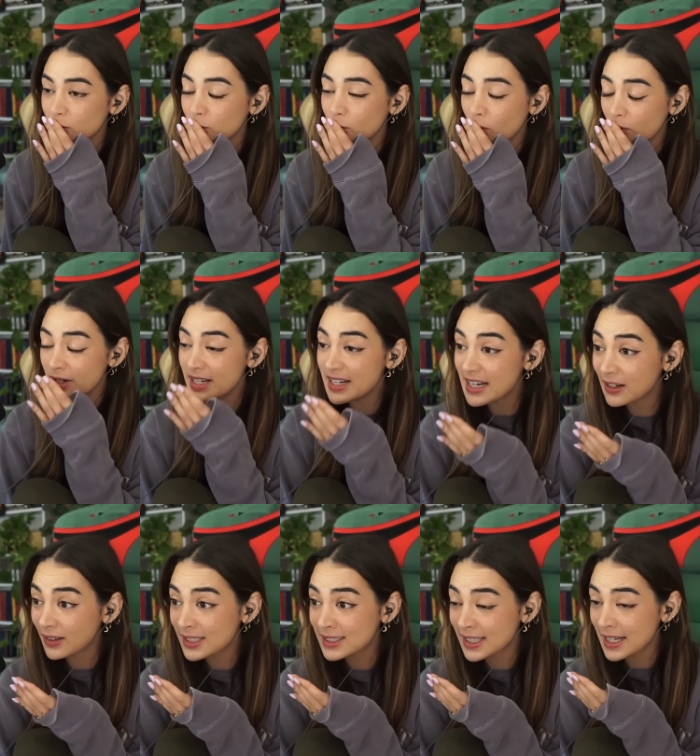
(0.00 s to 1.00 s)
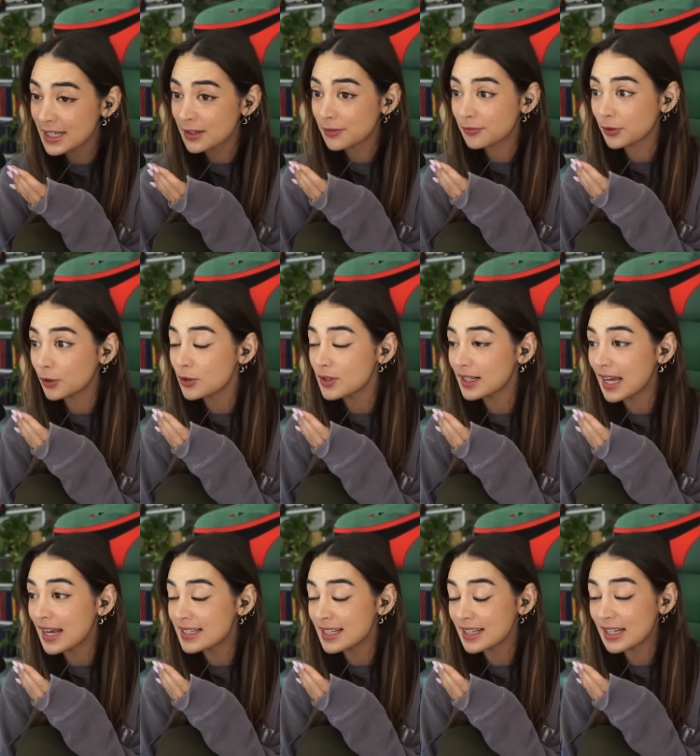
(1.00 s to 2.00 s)
What, we're nearest sending food
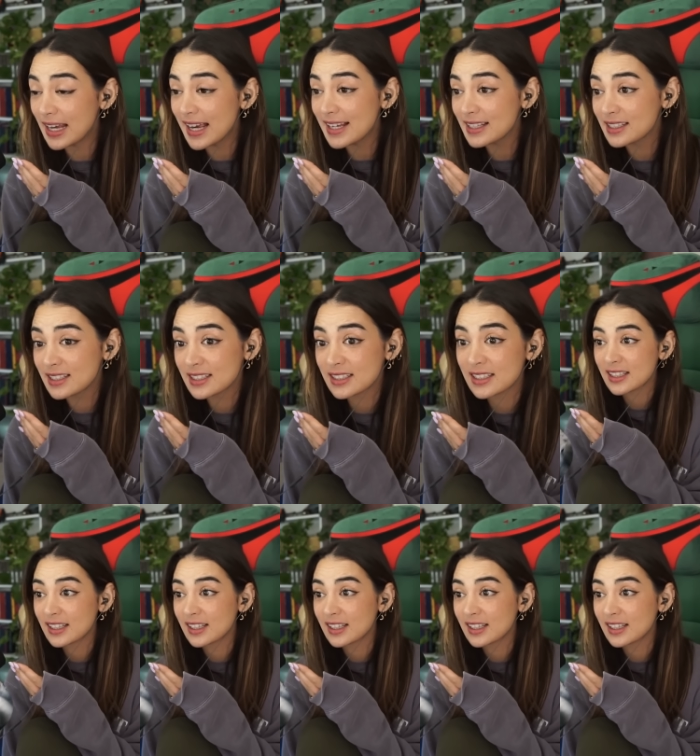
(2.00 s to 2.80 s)
led to this?